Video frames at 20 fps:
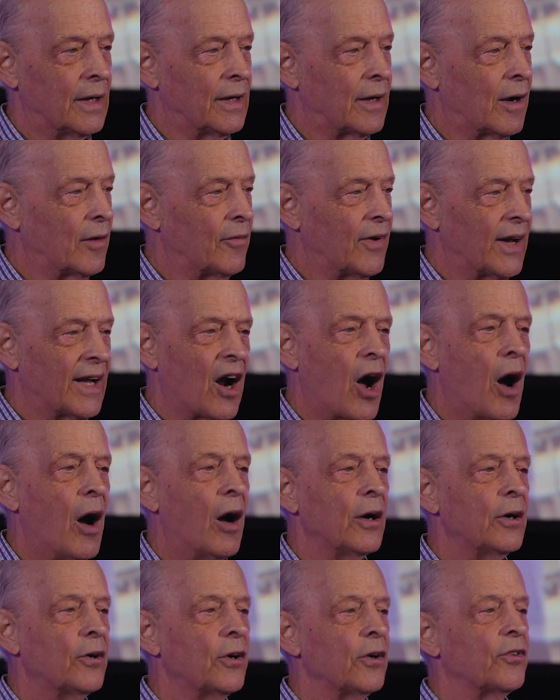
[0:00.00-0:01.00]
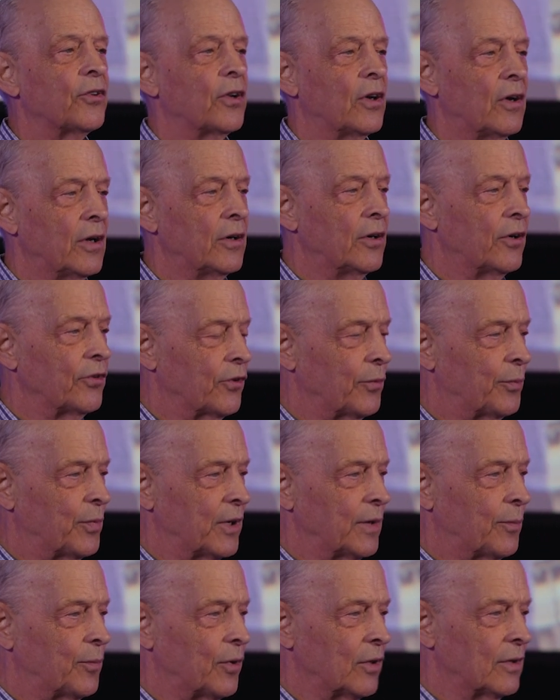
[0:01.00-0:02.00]
And I've had hundreds and hundreds of
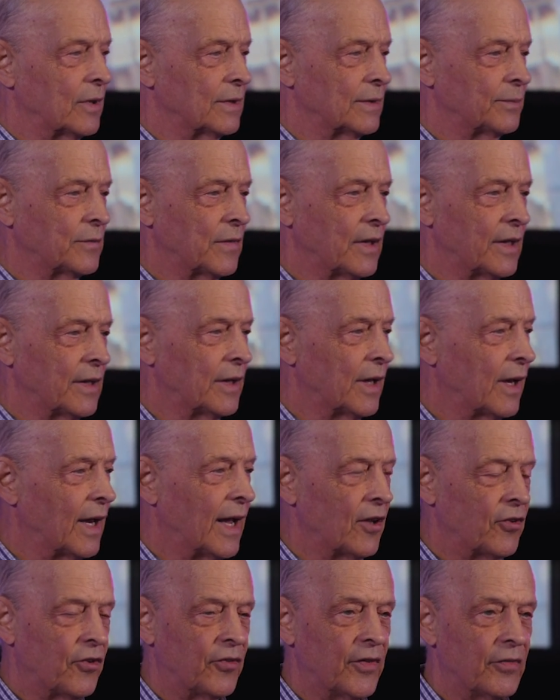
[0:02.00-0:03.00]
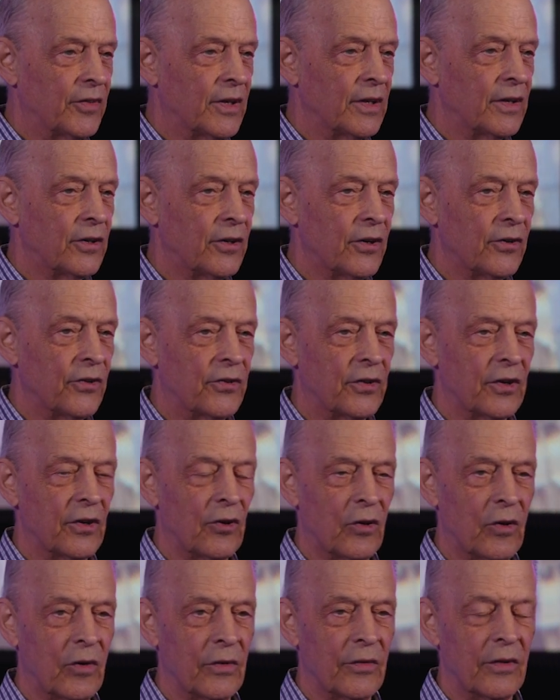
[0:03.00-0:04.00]
people in the last 50 years, you
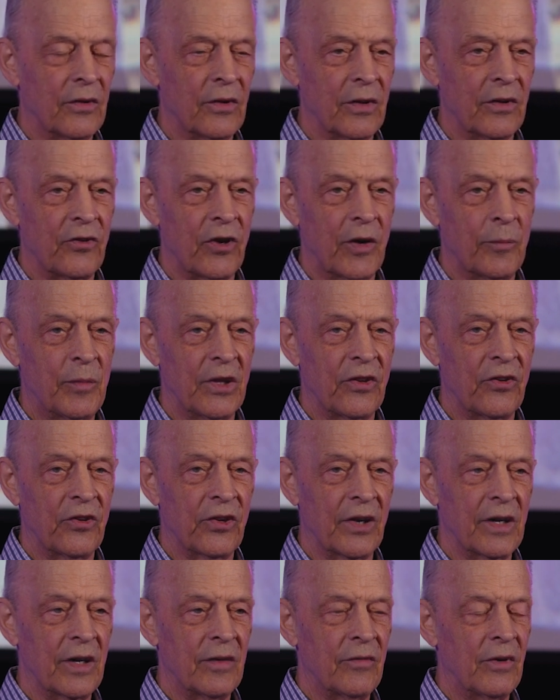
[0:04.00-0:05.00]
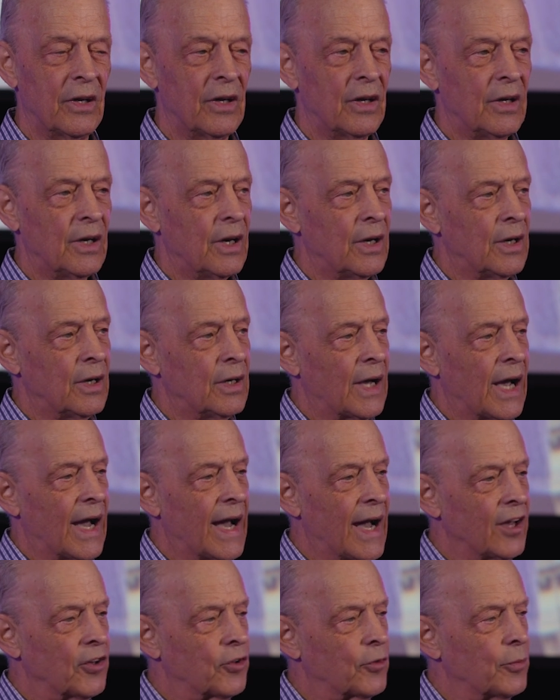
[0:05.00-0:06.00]
know, since I've been saved,
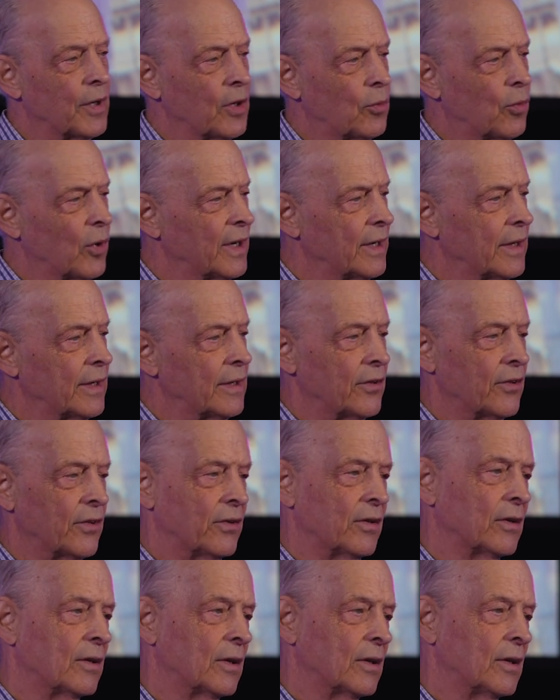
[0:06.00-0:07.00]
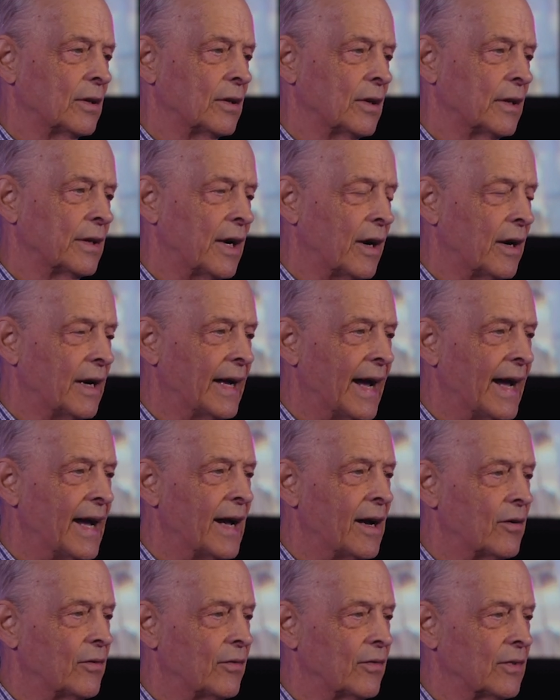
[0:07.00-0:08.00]
ask me what it is that I
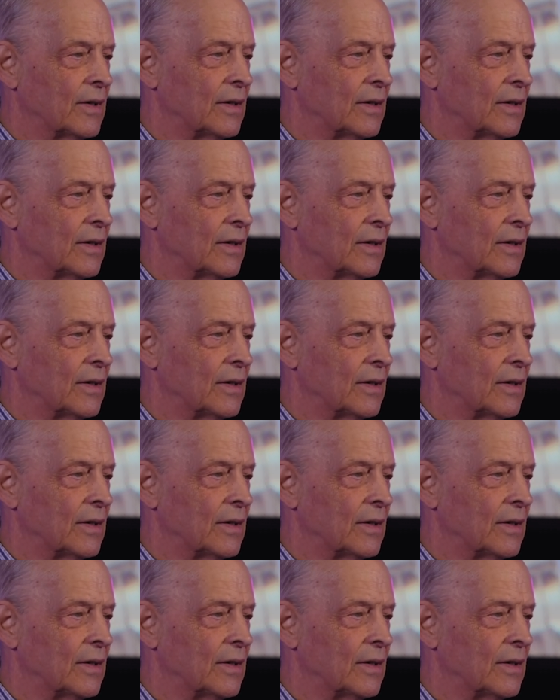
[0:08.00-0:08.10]
have.